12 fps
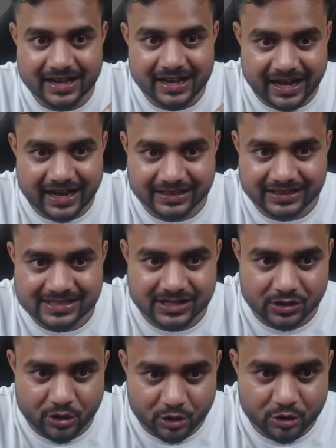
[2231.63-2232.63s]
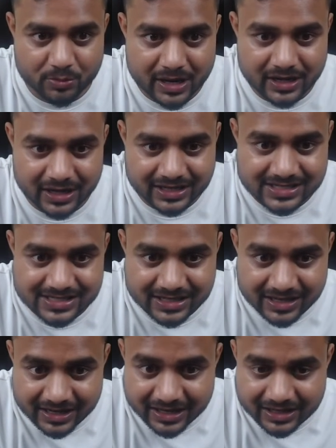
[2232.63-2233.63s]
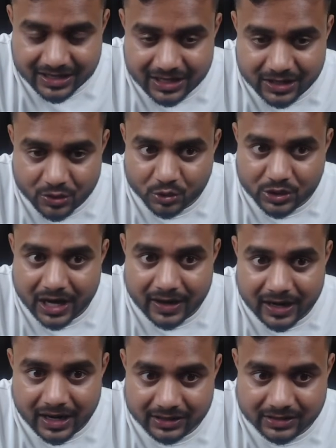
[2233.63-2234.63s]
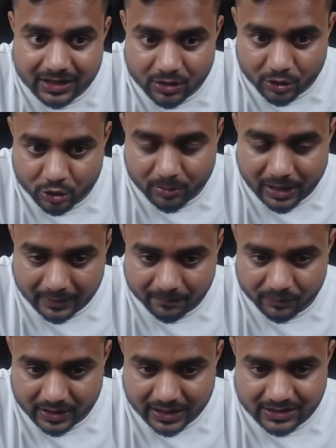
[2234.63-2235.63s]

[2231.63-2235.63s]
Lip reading: And this document, it is connected to the other document, right?